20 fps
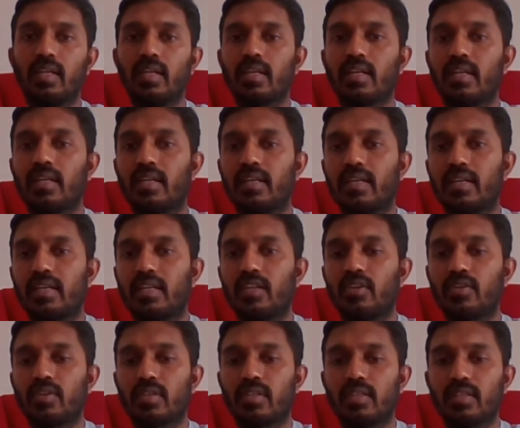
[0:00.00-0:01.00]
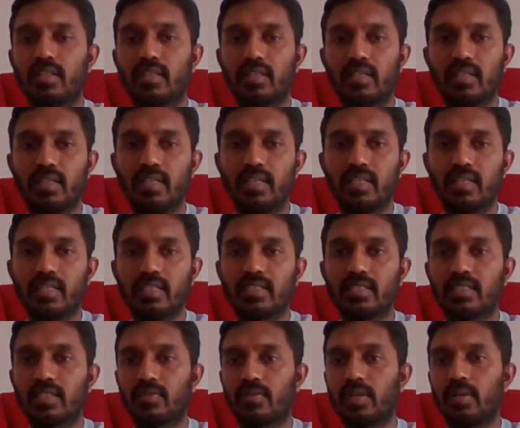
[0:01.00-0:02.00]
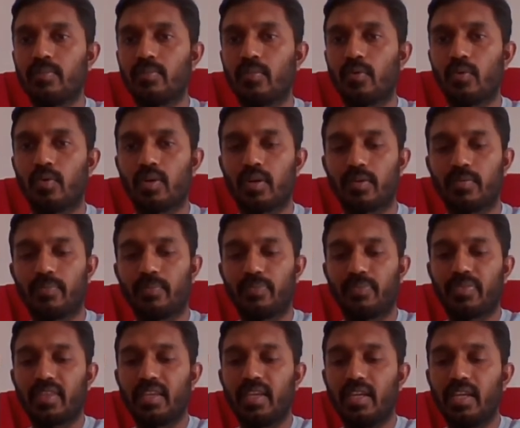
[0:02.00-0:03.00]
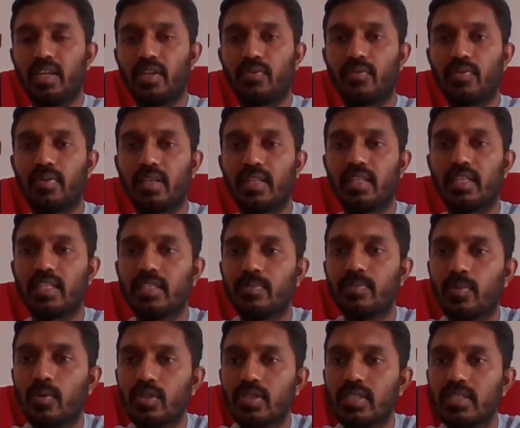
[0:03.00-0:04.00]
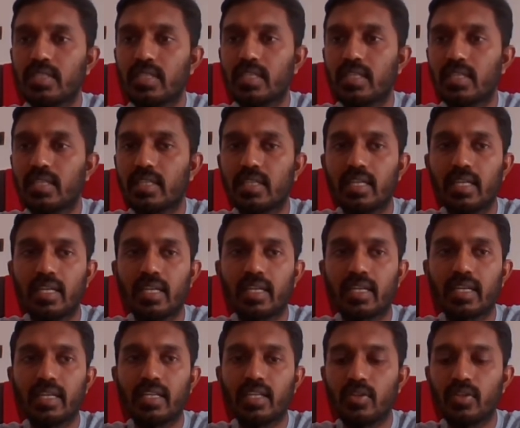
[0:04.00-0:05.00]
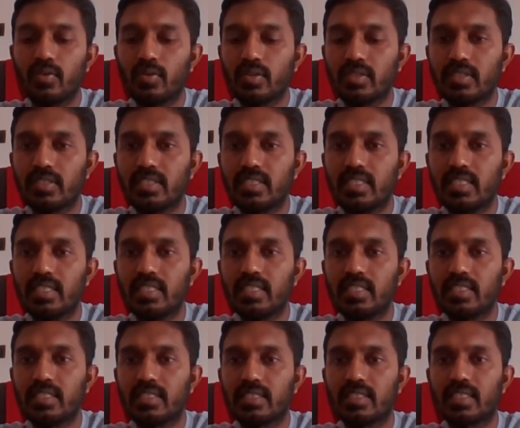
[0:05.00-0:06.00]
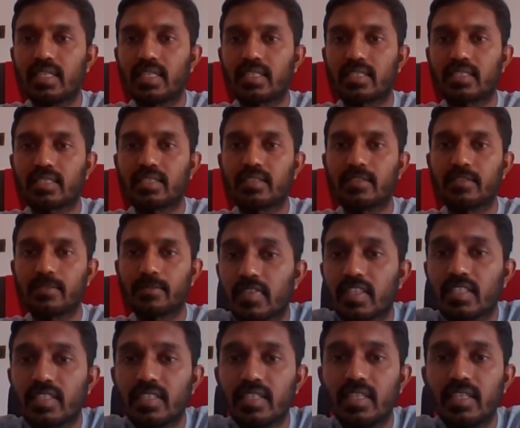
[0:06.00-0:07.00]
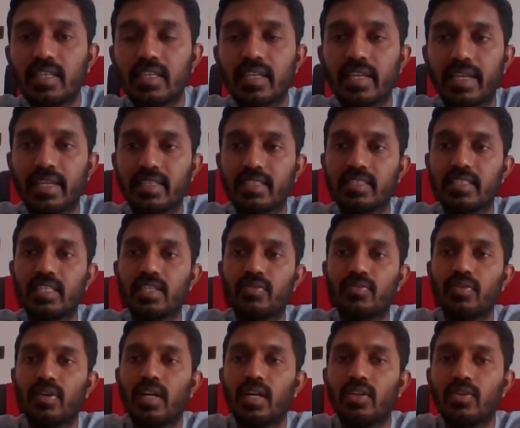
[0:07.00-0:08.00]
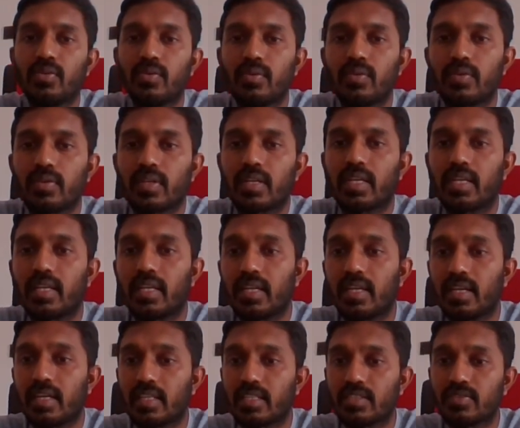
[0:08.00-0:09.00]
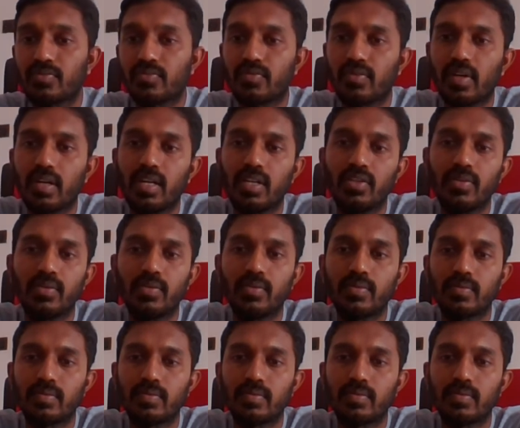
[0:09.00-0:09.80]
get rid of the d7 pawn. If in this position, king goes g6, see king c5, king h5,